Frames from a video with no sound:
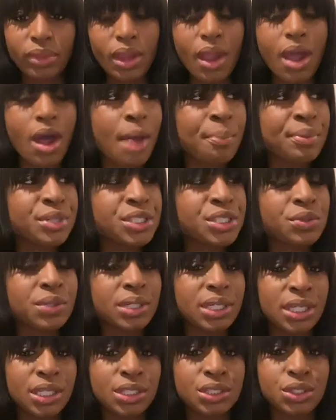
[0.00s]

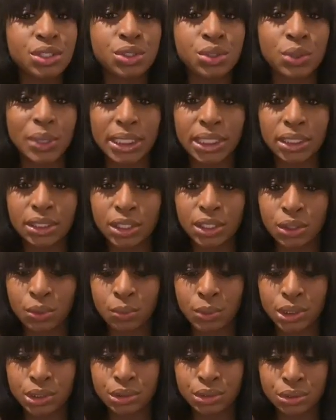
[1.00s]
opportunity to do anything you
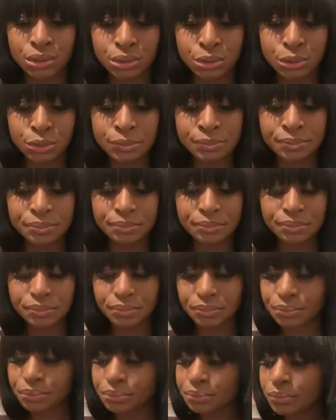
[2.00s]
want to do,
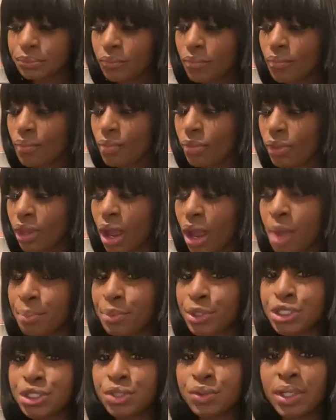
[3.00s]

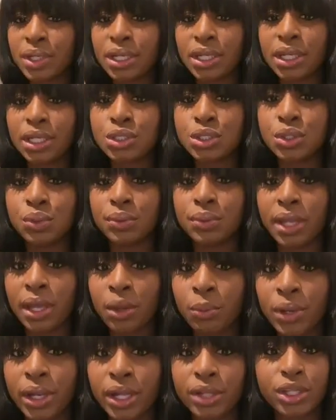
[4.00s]
opportunity to
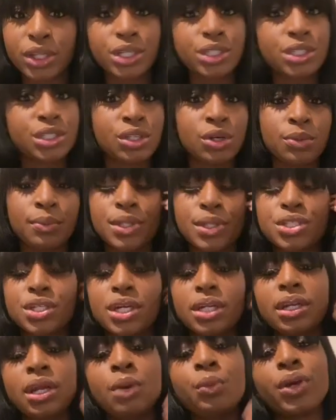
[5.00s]
network. There's so much
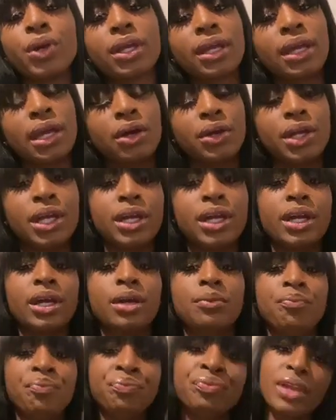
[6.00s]
good networking out here,
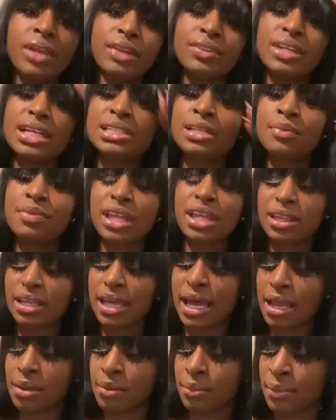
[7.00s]
and that's something
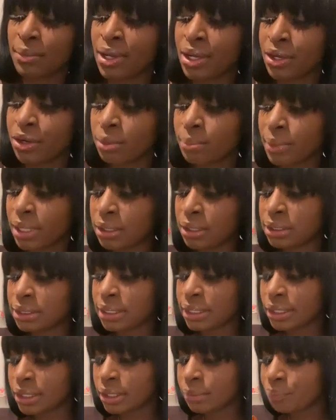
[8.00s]
that I admire about
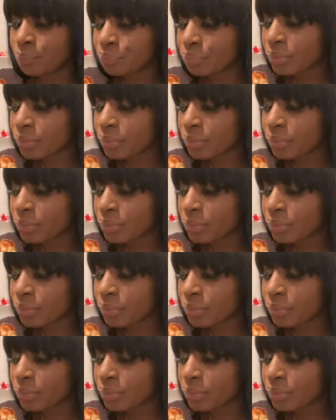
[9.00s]
LA.